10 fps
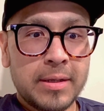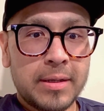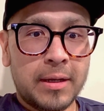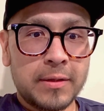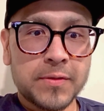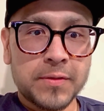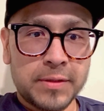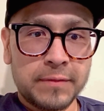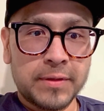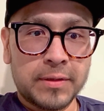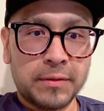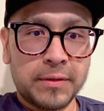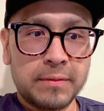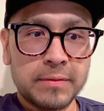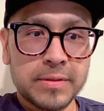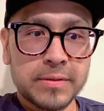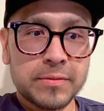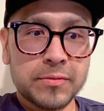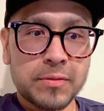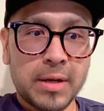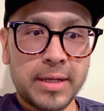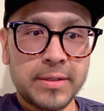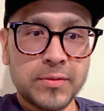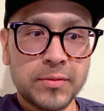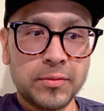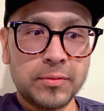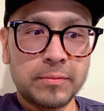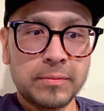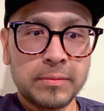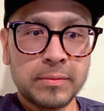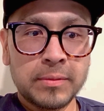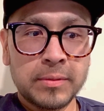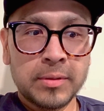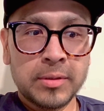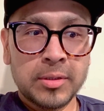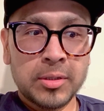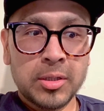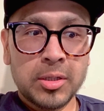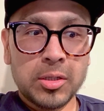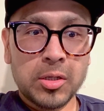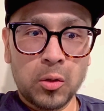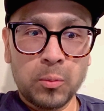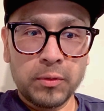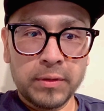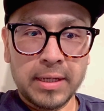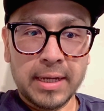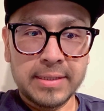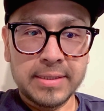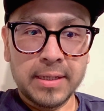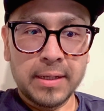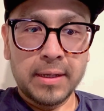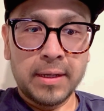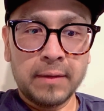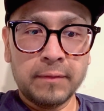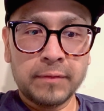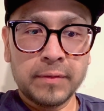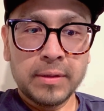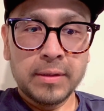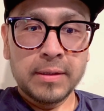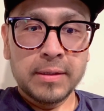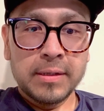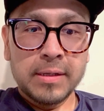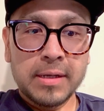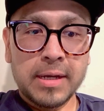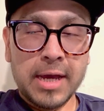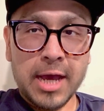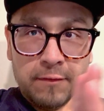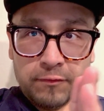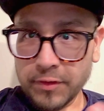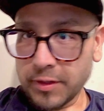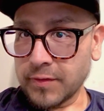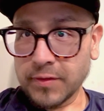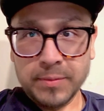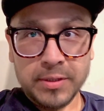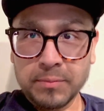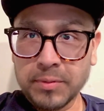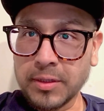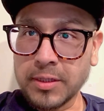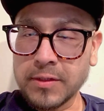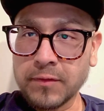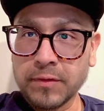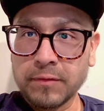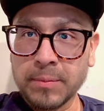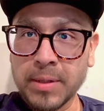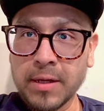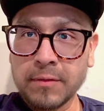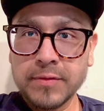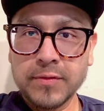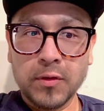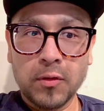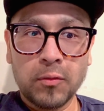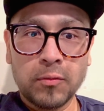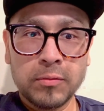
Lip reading: also the difficult thing was trying to cope with the idea of everything's going to be completely different from now. So